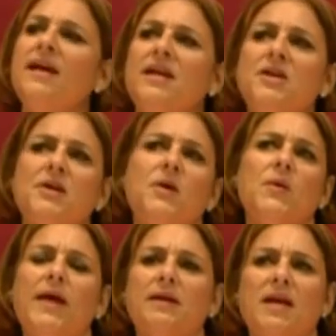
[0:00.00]
you know,
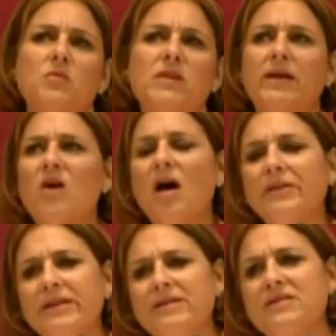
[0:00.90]
and, and would like call
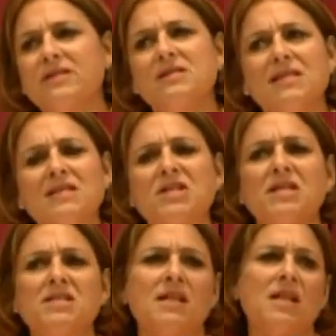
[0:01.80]
in to the D
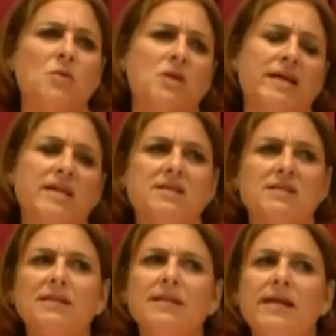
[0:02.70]
Js, and they were like his
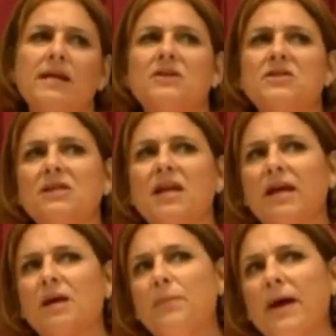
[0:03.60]
link to like
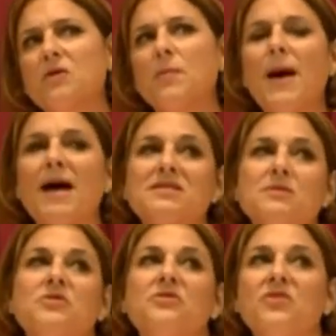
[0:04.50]
a better
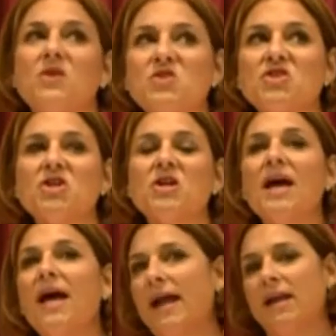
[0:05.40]
possible future,
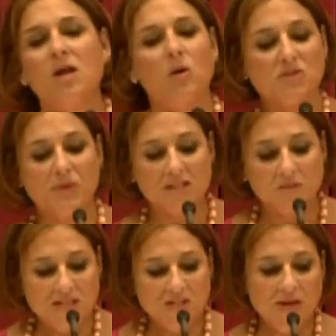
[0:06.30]
and he always wanted to
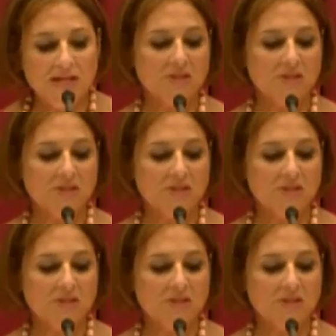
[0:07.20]
be on the radio.